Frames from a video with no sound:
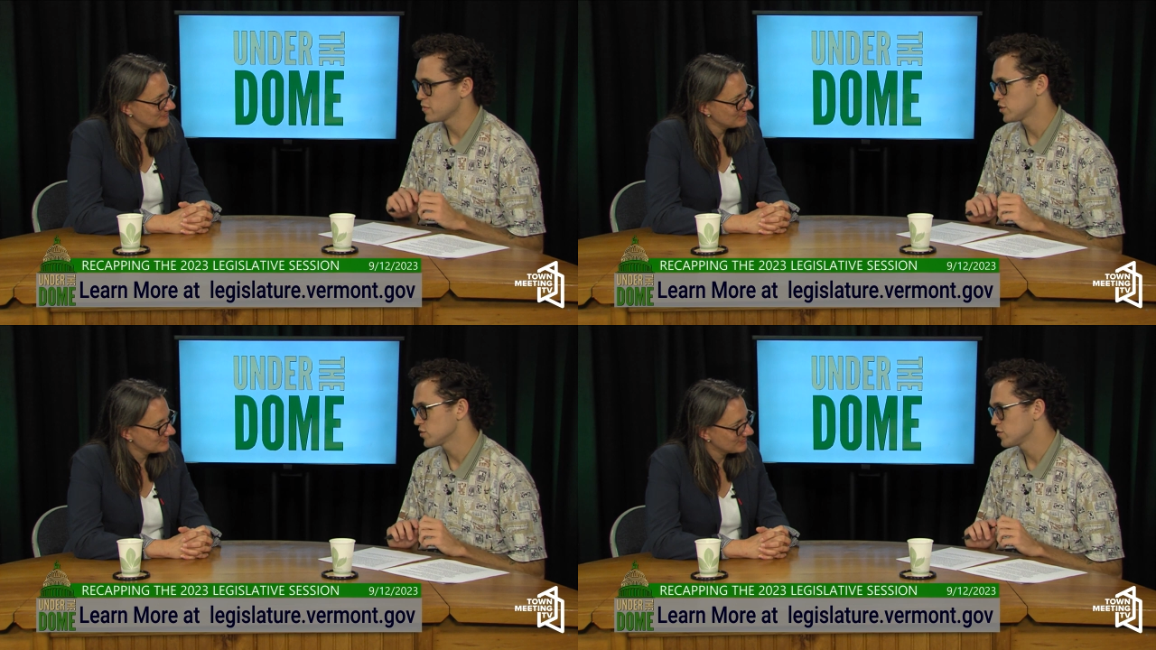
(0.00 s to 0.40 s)
Speaker 1: make
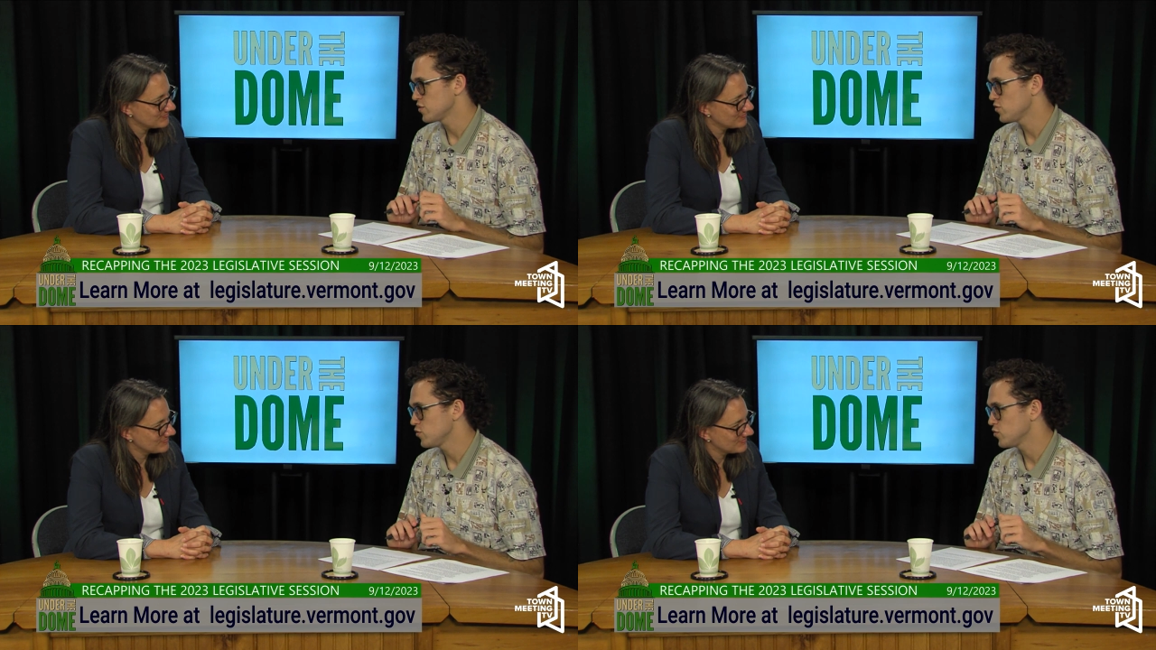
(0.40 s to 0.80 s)
sure that
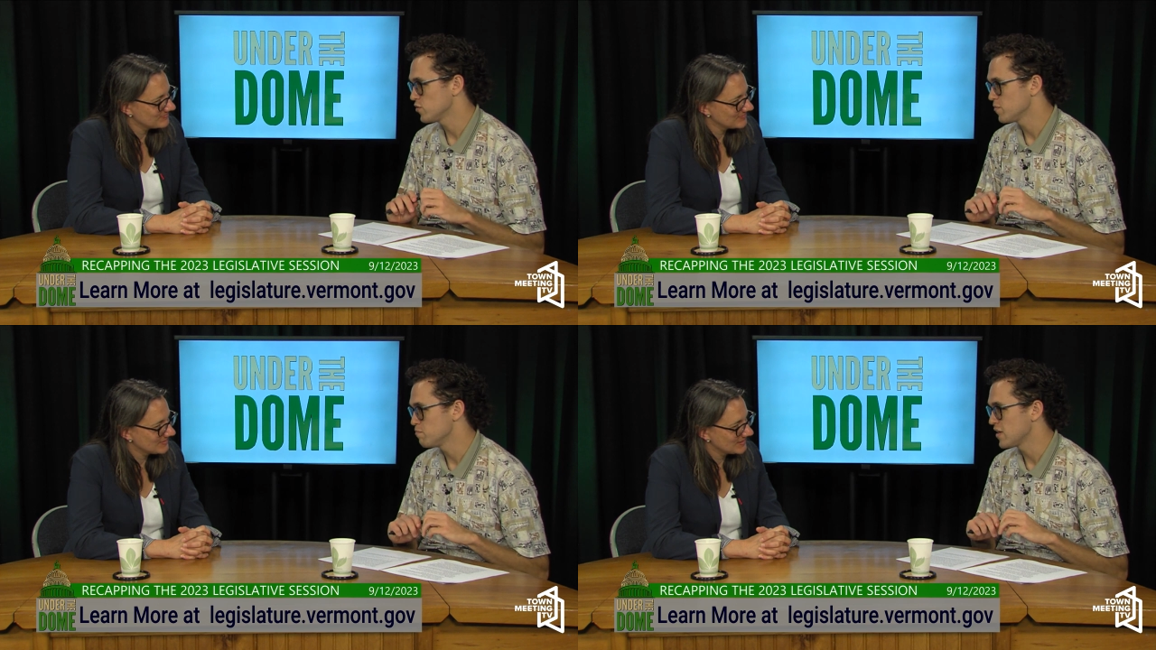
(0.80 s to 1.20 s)
you
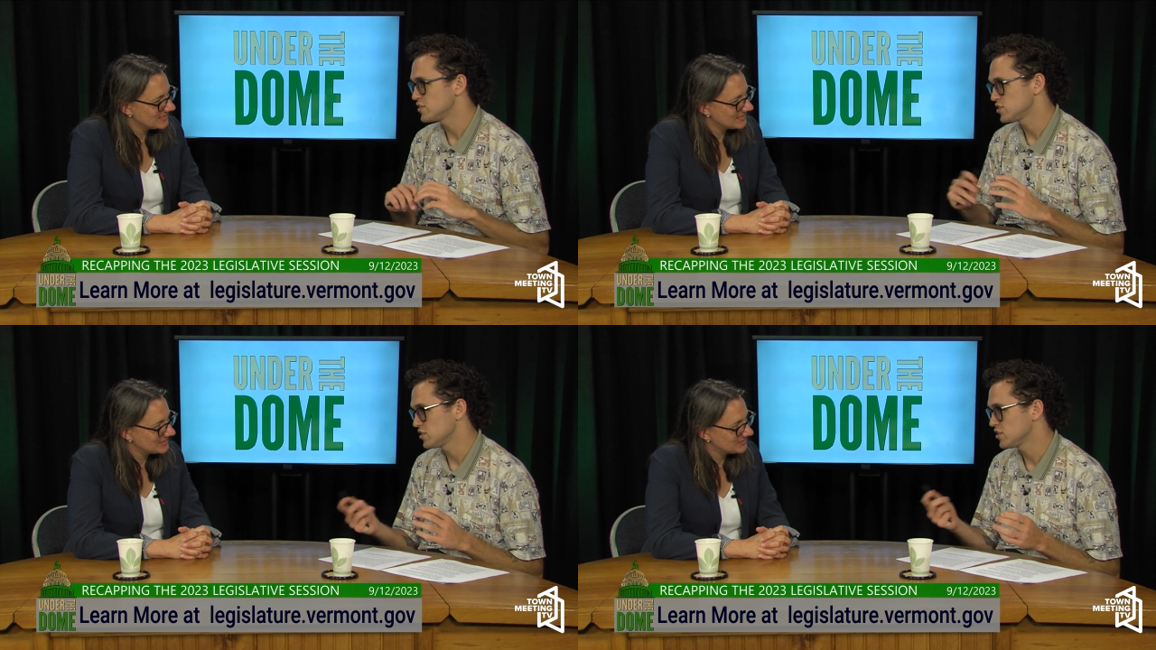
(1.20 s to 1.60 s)

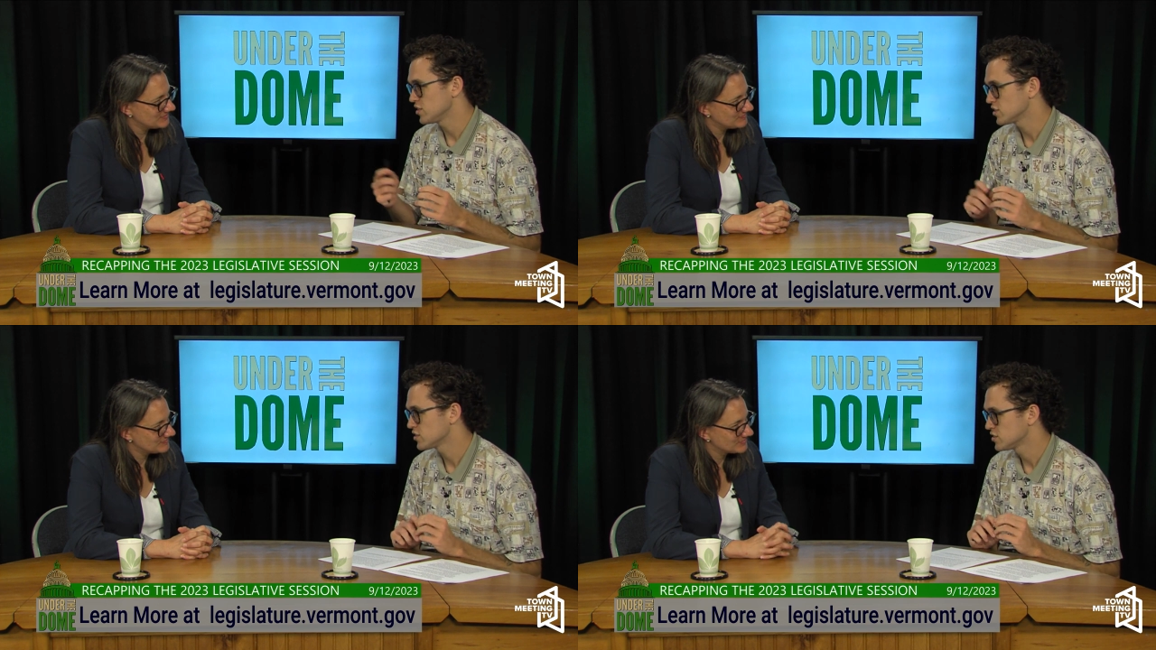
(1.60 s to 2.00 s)
mention
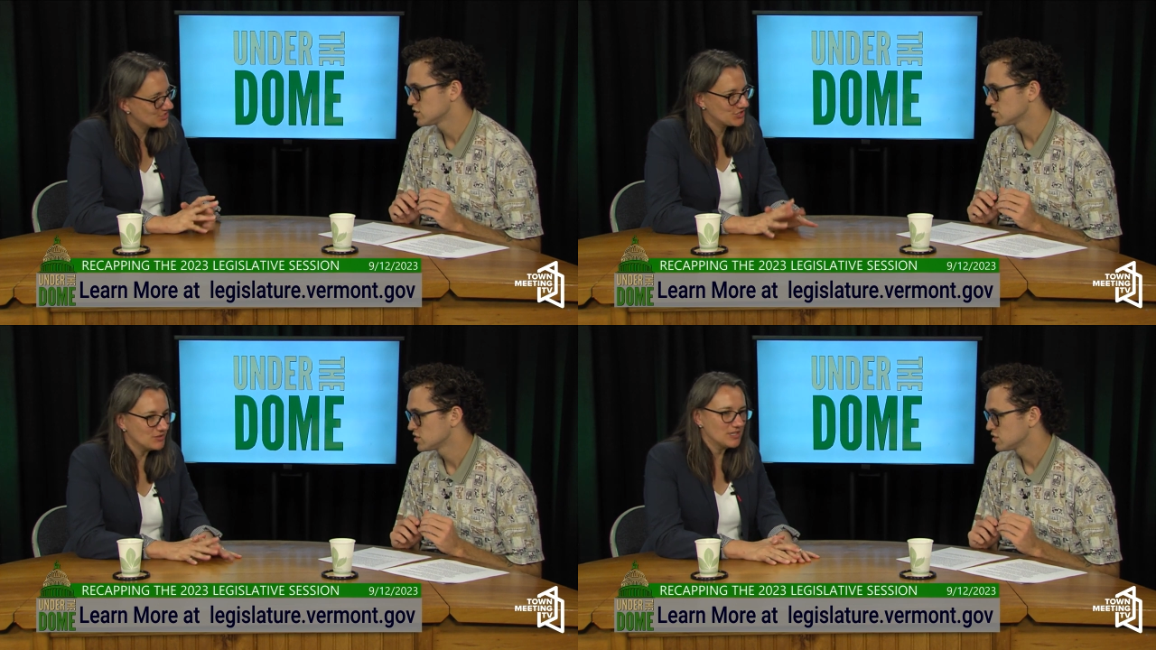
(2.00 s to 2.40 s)
here?
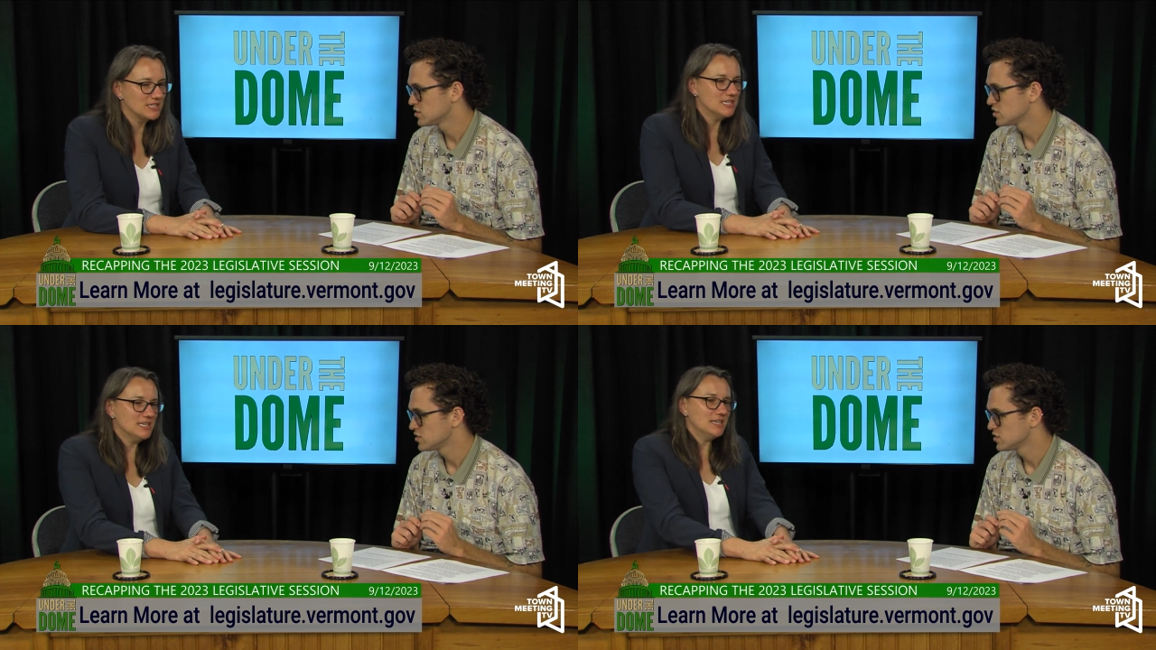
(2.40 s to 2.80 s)
Speaker 2: Sure.
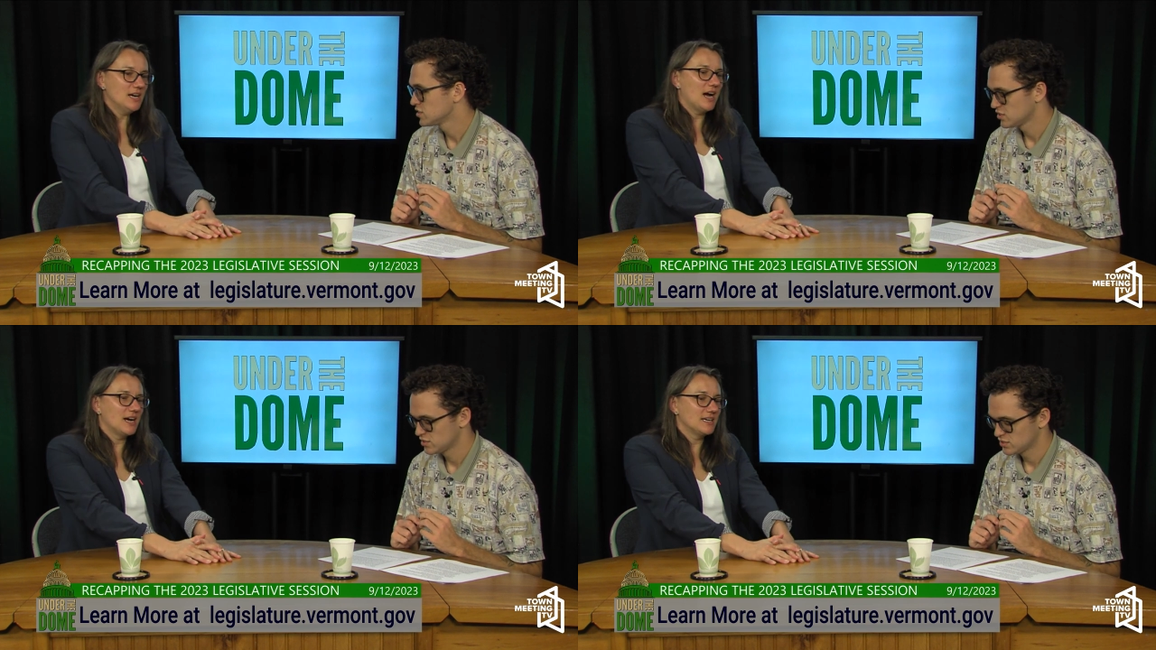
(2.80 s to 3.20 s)

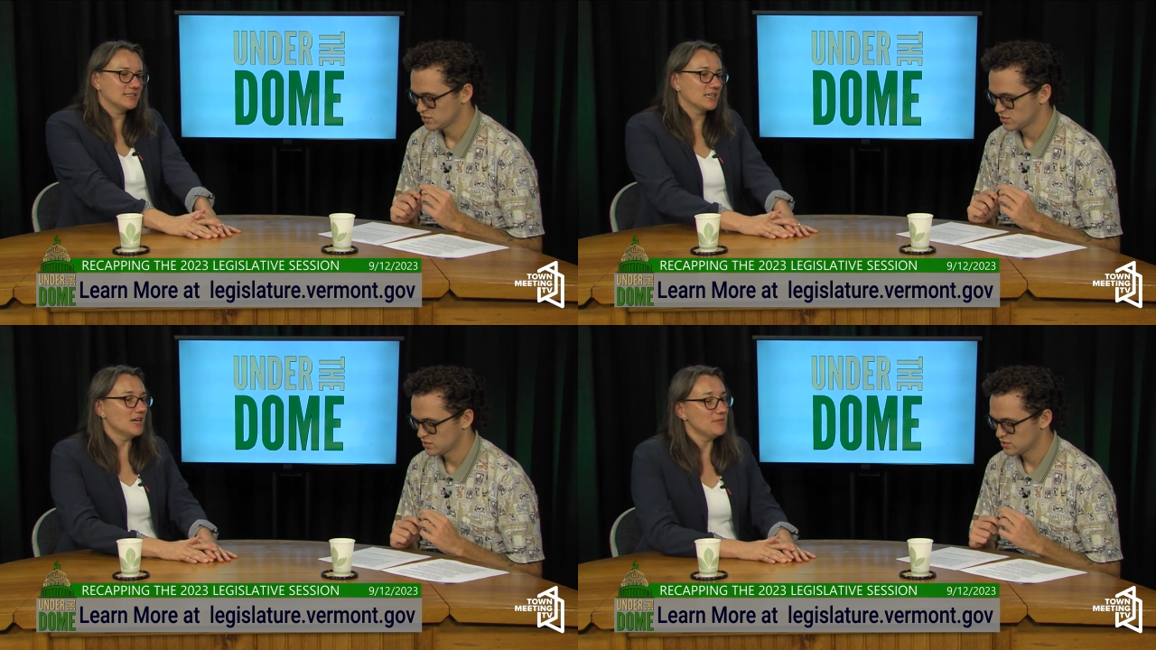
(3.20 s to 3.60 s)
Uh, a
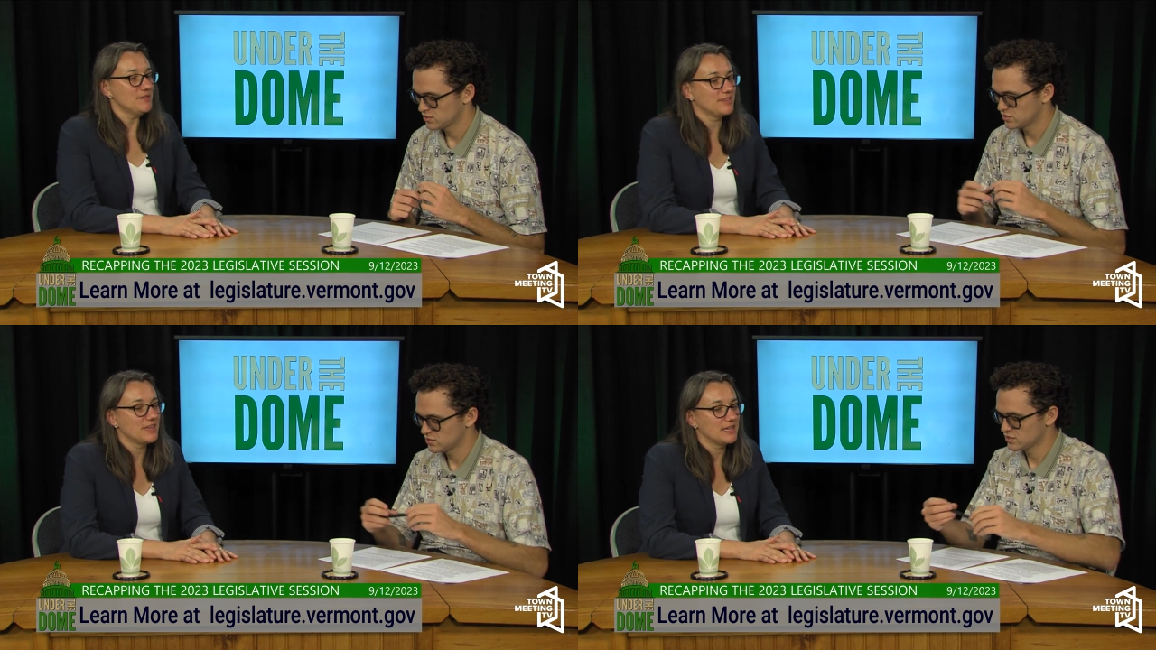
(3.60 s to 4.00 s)
couple of
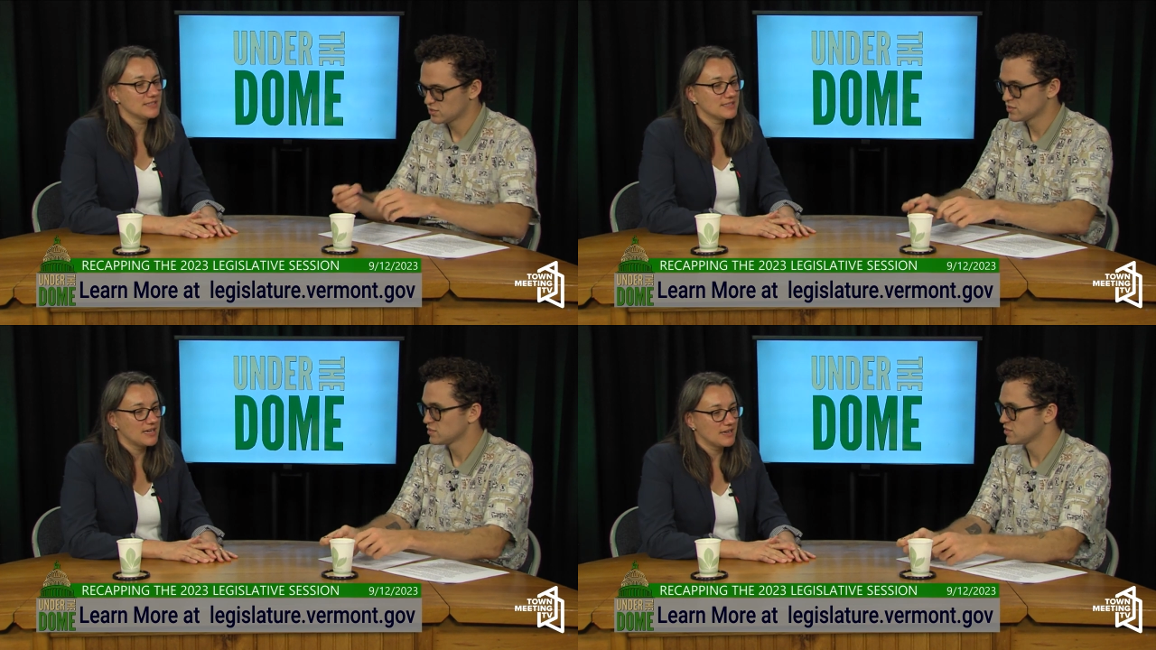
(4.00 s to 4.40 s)
things
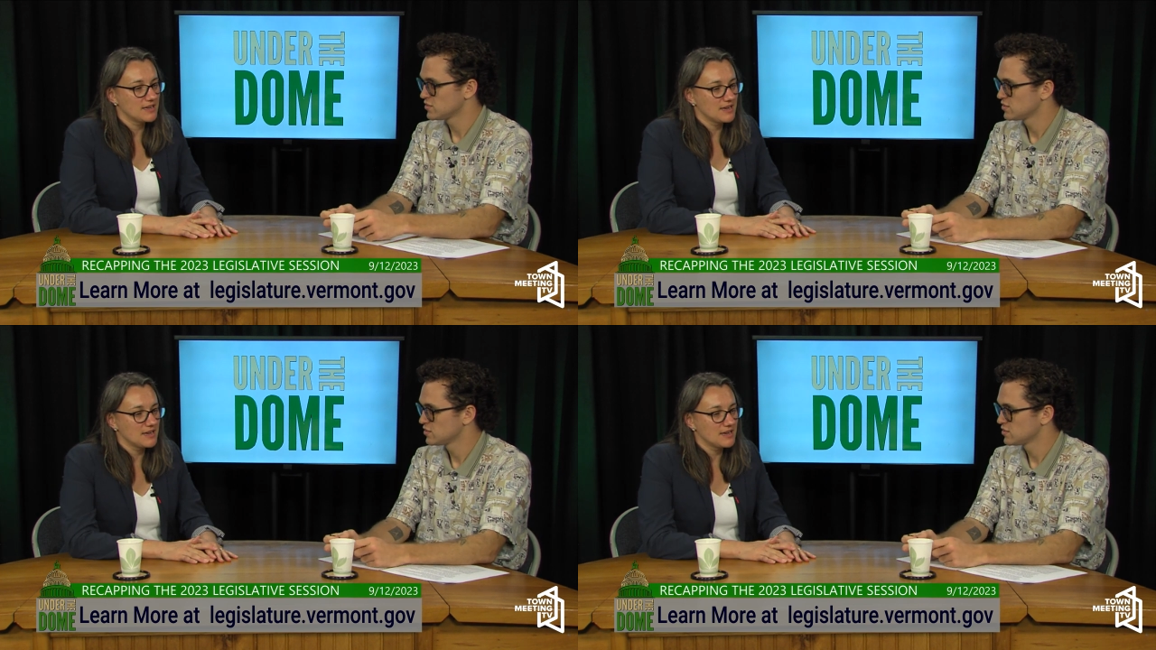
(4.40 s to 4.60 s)
that